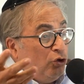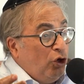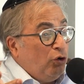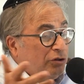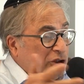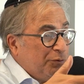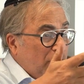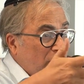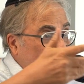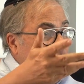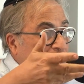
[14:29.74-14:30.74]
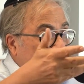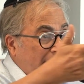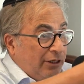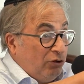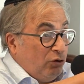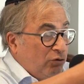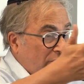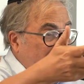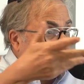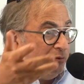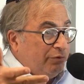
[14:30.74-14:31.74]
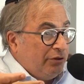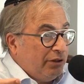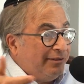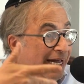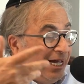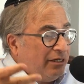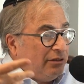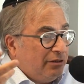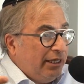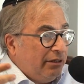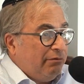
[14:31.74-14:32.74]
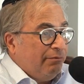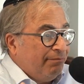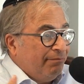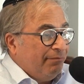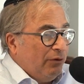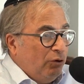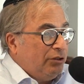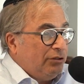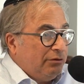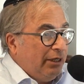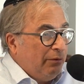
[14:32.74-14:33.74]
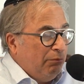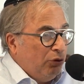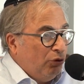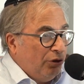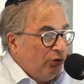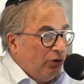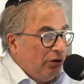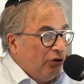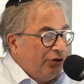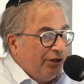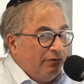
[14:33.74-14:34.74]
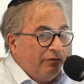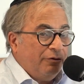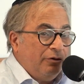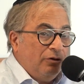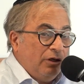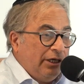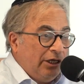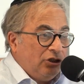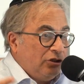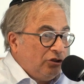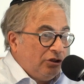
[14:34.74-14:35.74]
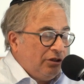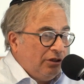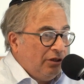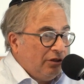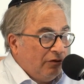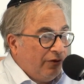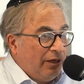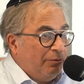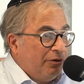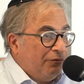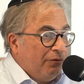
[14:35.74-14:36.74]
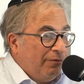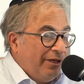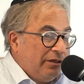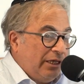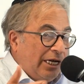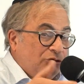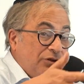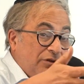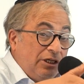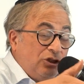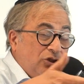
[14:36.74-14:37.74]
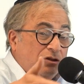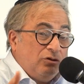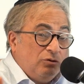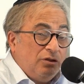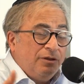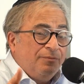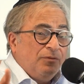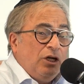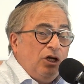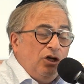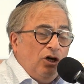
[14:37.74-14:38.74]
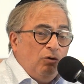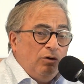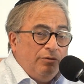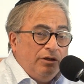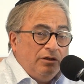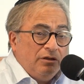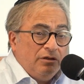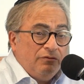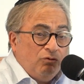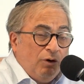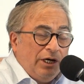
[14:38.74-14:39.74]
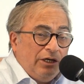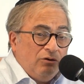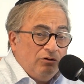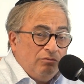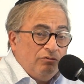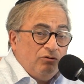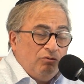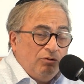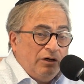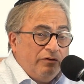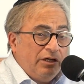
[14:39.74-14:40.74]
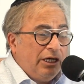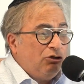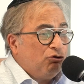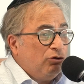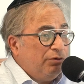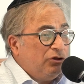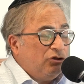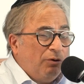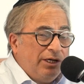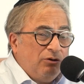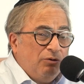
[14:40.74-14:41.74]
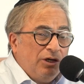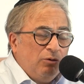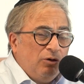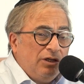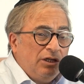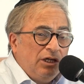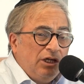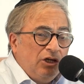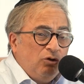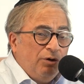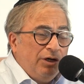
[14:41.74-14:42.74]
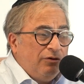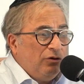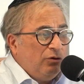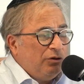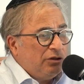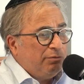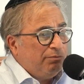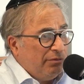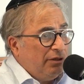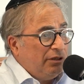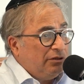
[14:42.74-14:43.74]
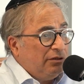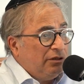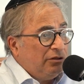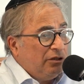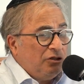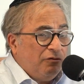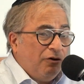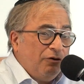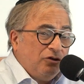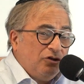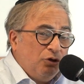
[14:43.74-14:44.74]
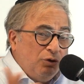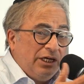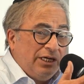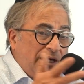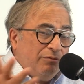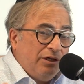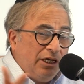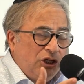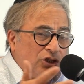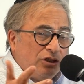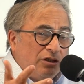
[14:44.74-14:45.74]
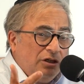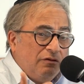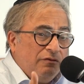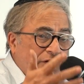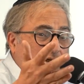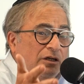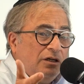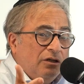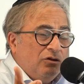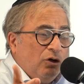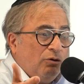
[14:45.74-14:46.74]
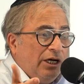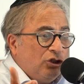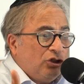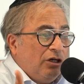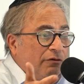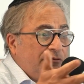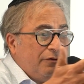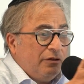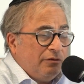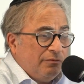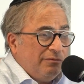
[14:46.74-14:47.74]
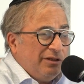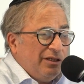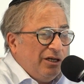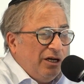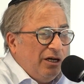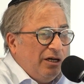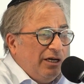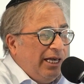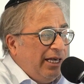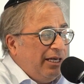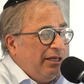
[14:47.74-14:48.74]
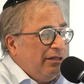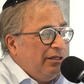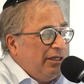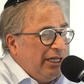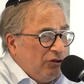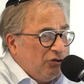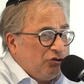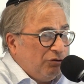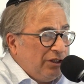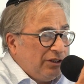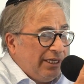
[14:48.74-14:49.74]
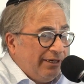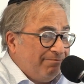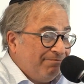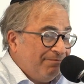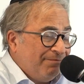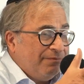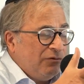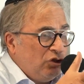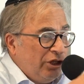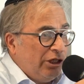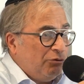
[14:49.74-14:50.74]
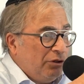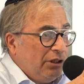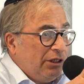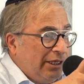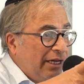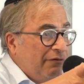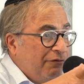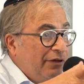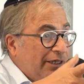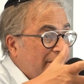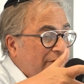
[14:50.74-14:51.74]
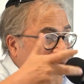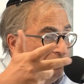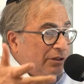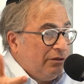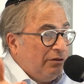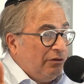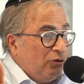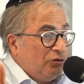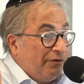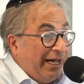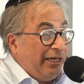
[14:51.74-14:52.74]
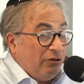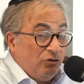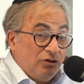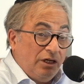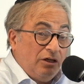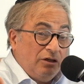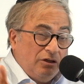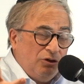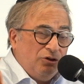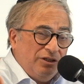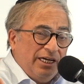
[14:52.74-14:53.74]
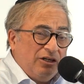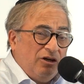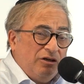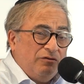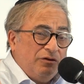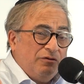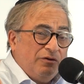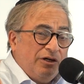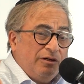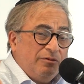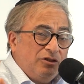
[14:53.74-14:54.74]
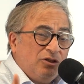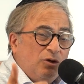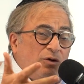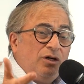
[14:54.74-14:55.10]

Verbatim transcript: note, it's because she, like you, developed a talent that was inborn or learned at a very early age, and she developed it from there to actually teach it to a young woman of 20 or whatever the age group is 20 21 mm-hmm. 22 is, is is is very it's a unique combination of Torah hashkafa uh, a industries that generally conflict with those values that are learned in that kind of an environment. So,